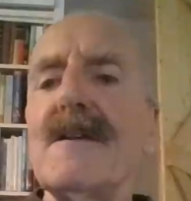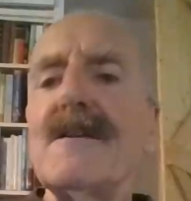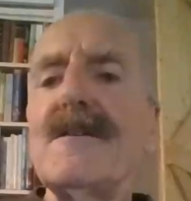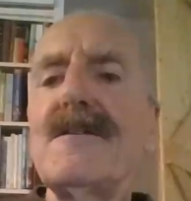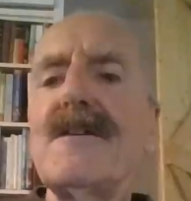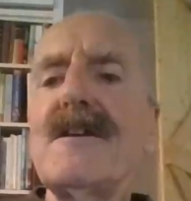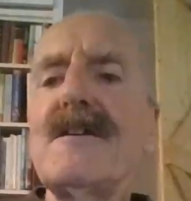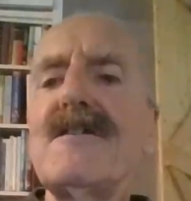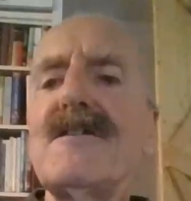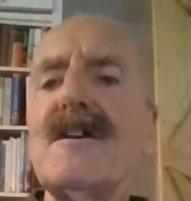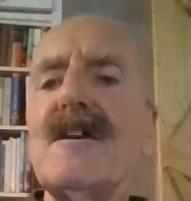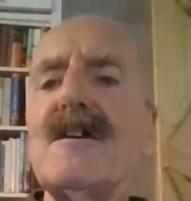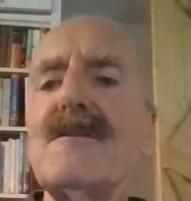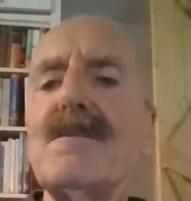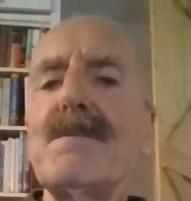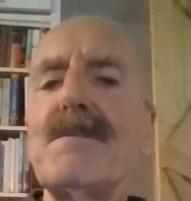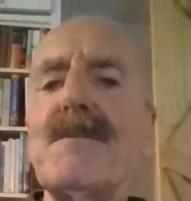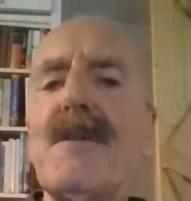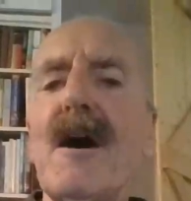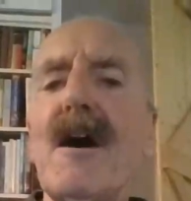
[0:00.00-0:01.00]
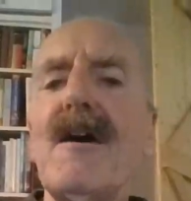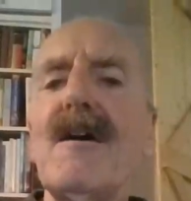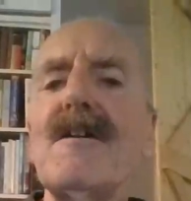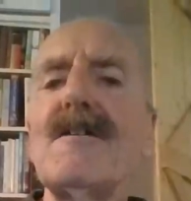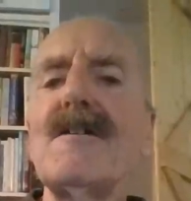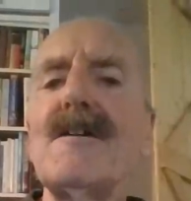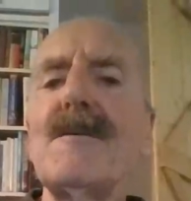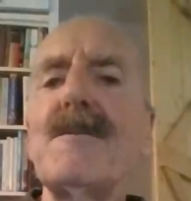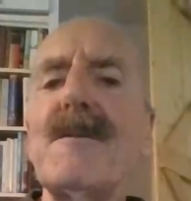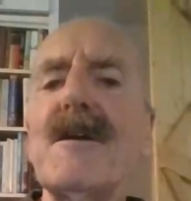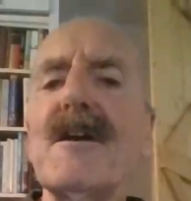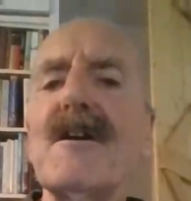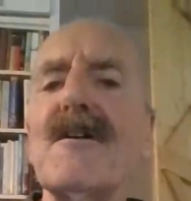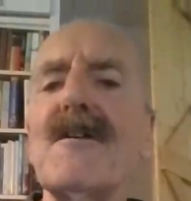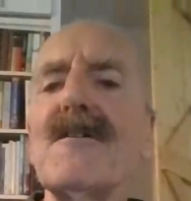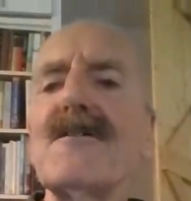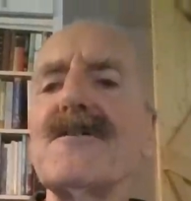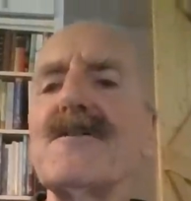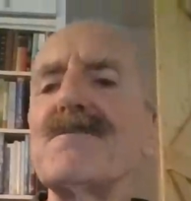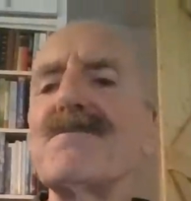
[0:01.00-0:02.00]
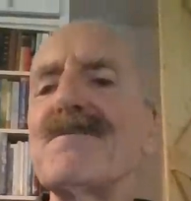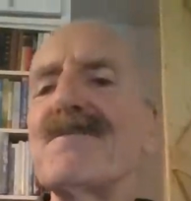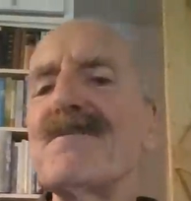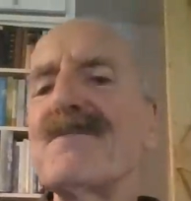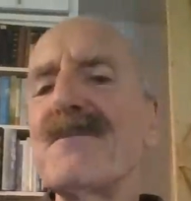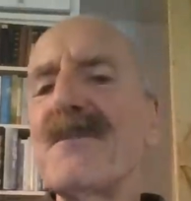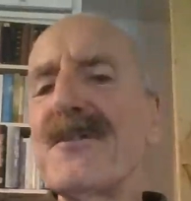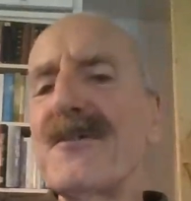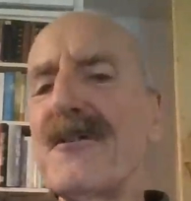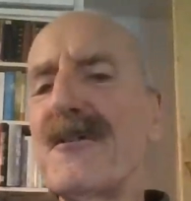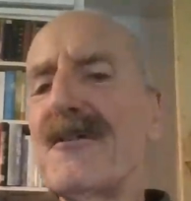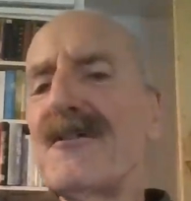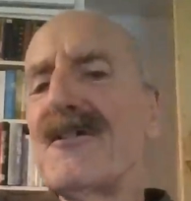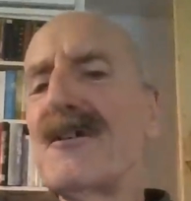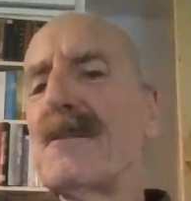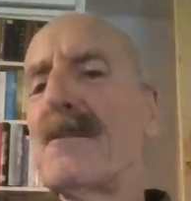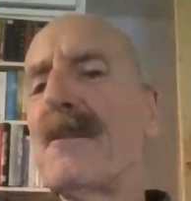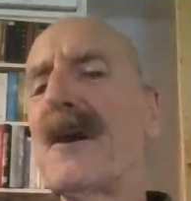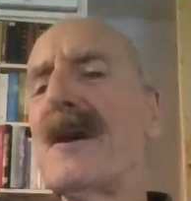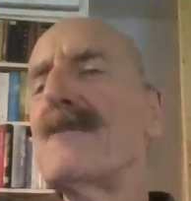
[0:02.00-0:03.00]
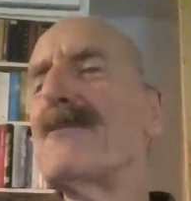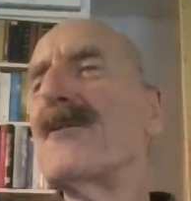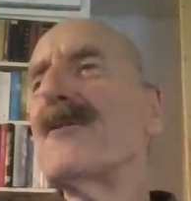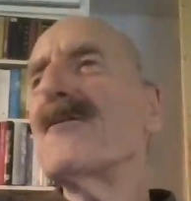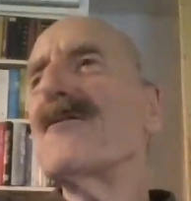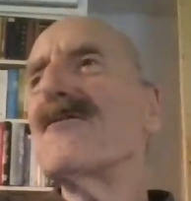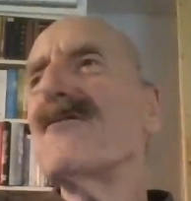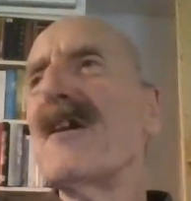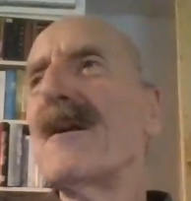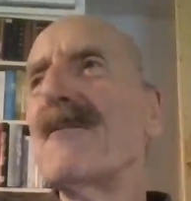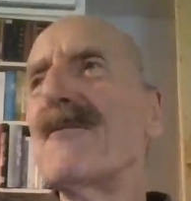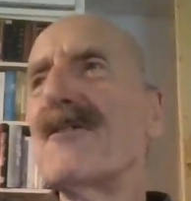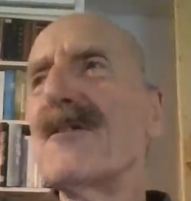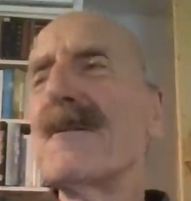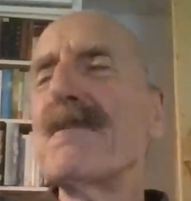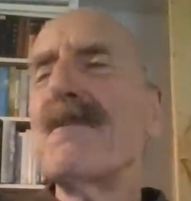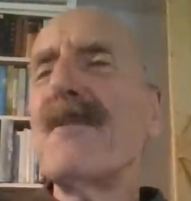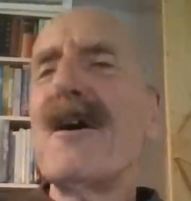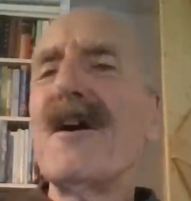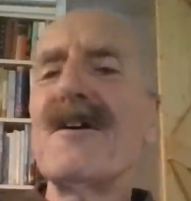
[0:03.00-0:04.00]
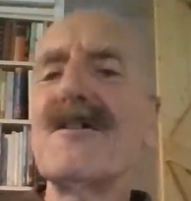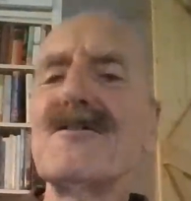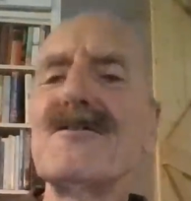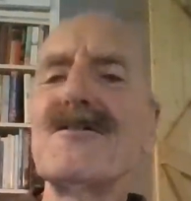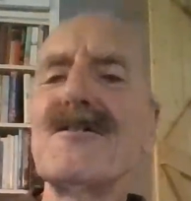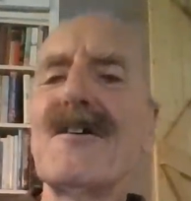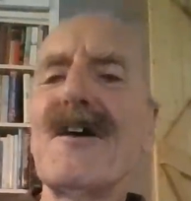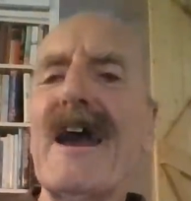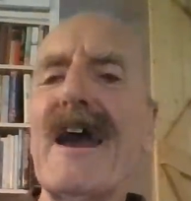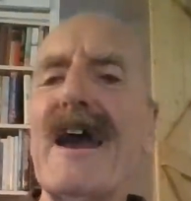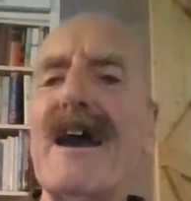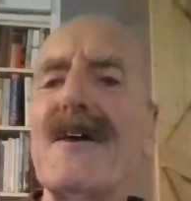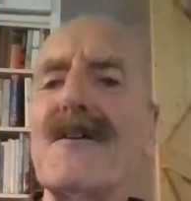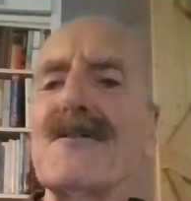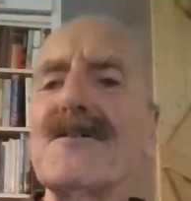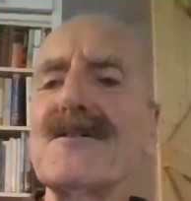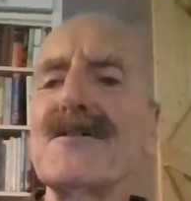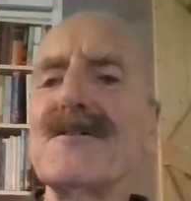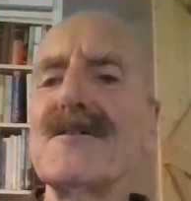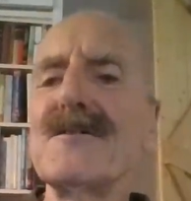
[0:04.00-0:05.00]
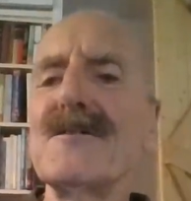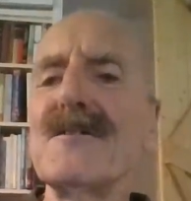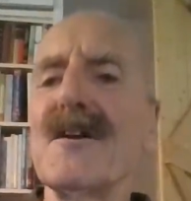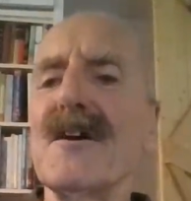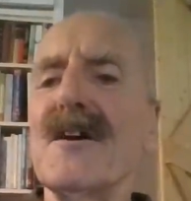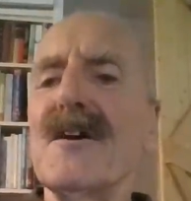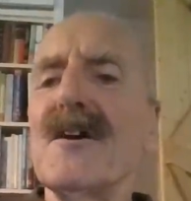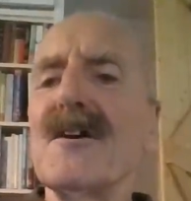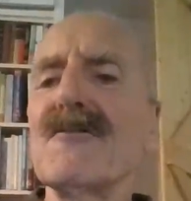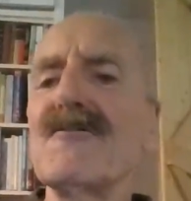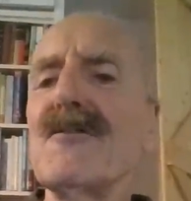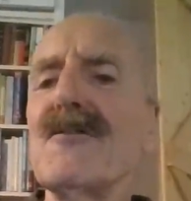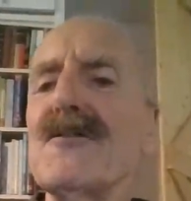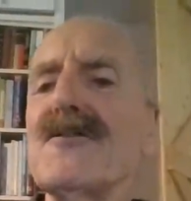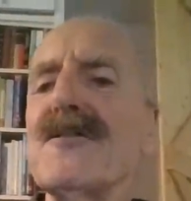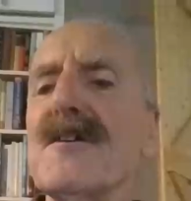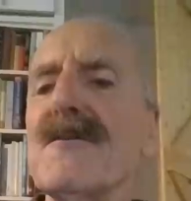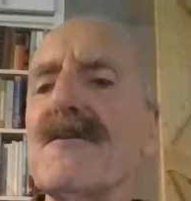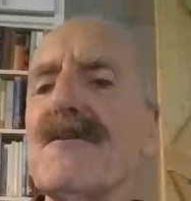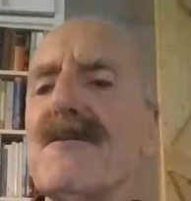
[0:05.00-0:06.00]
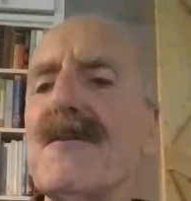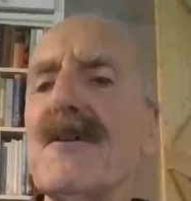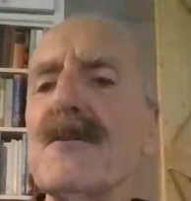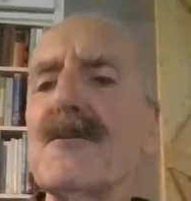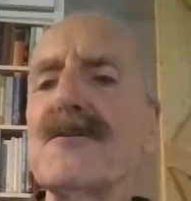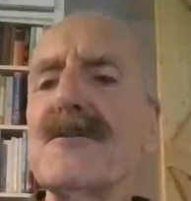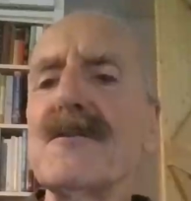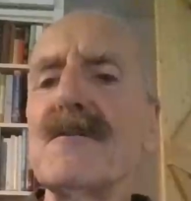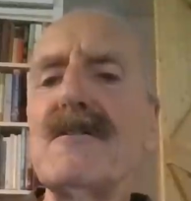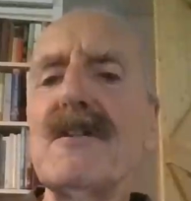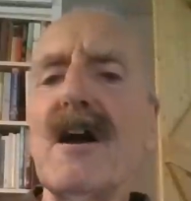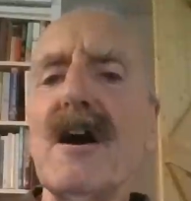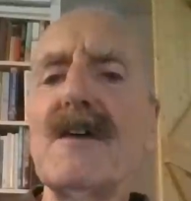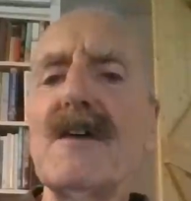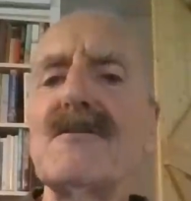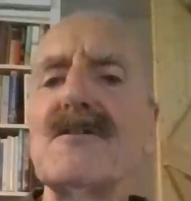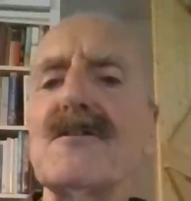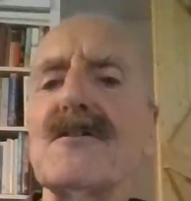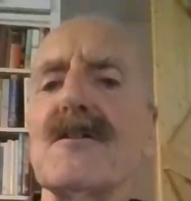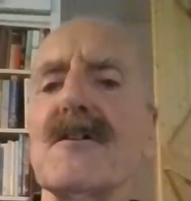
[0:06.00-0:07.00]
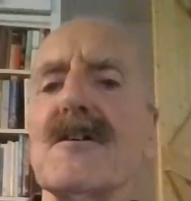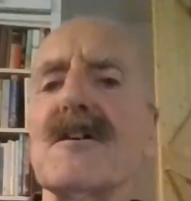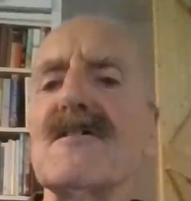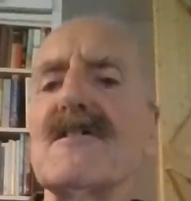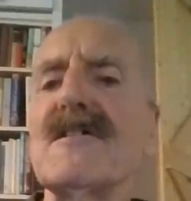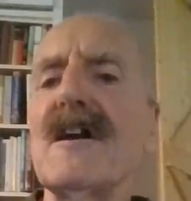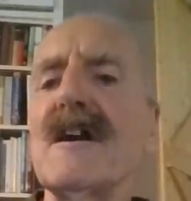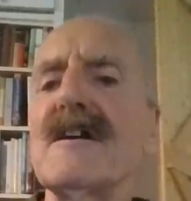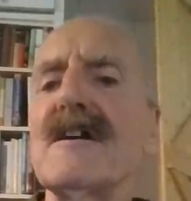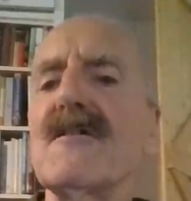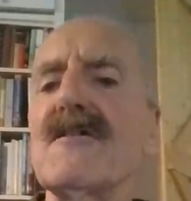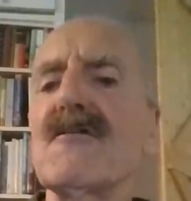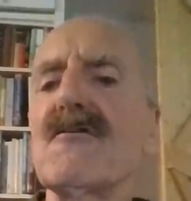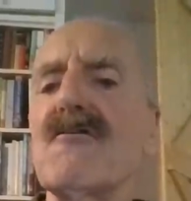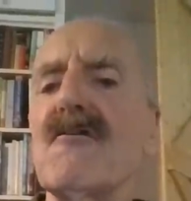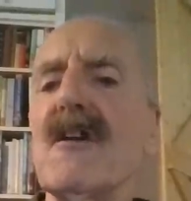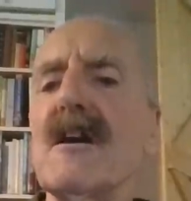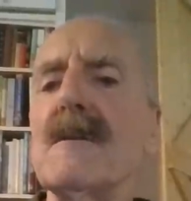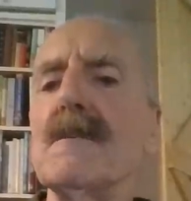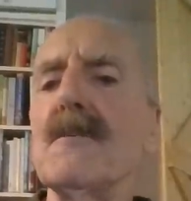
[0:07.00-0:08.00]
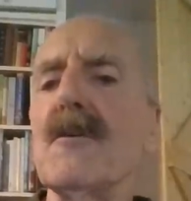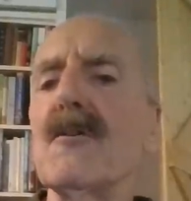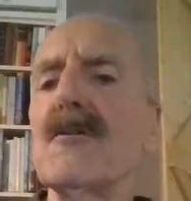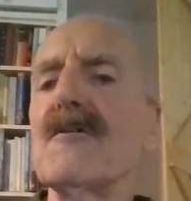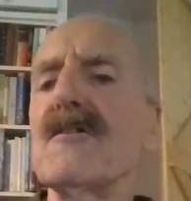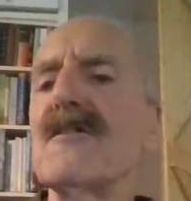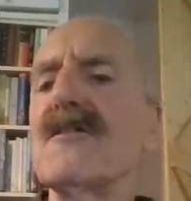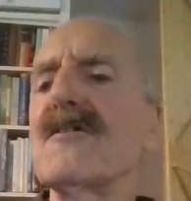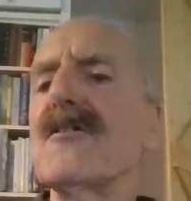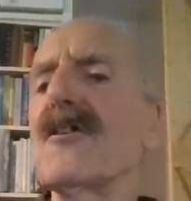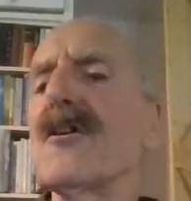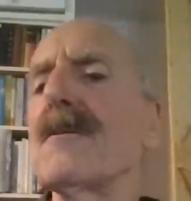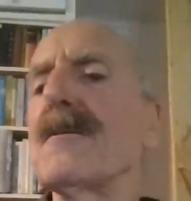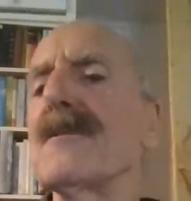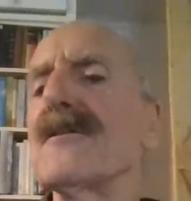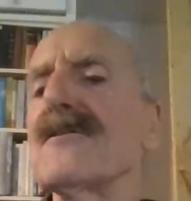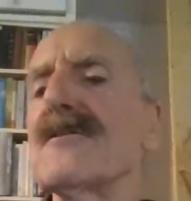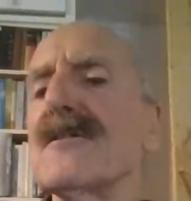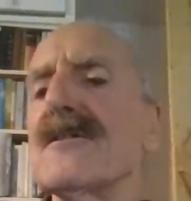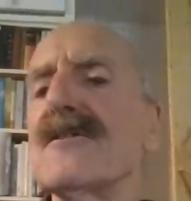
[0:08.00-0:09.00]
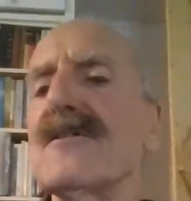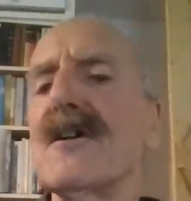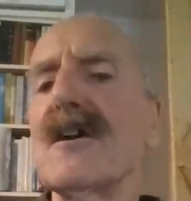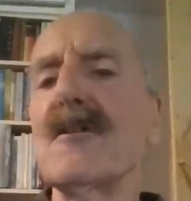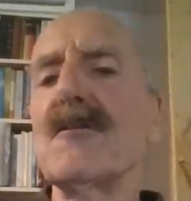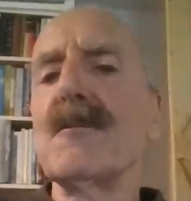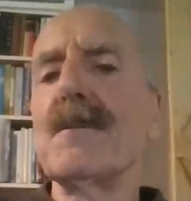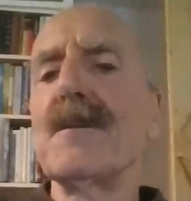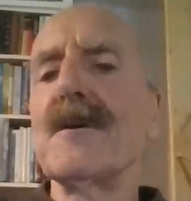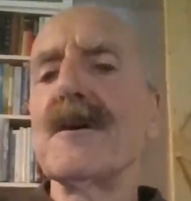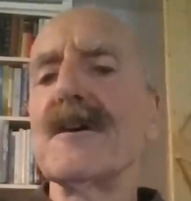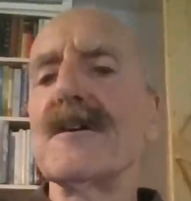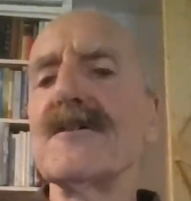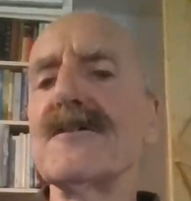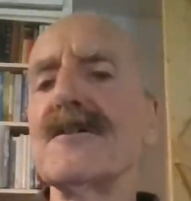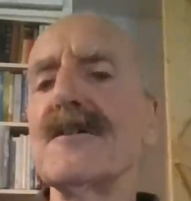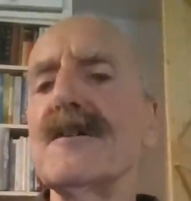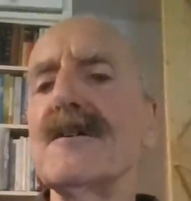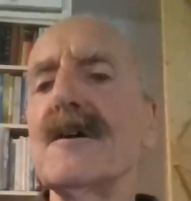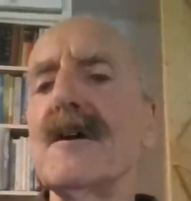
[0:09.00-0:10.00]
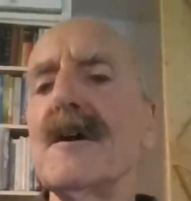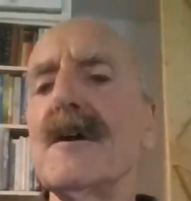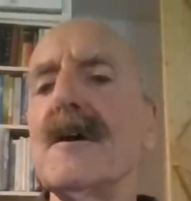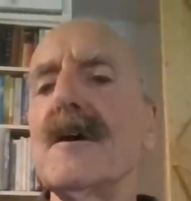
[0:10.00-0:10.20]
This is partly because 30 people traipsing past your house and crossing fields of livestock is likely to create more disturbance than a single person,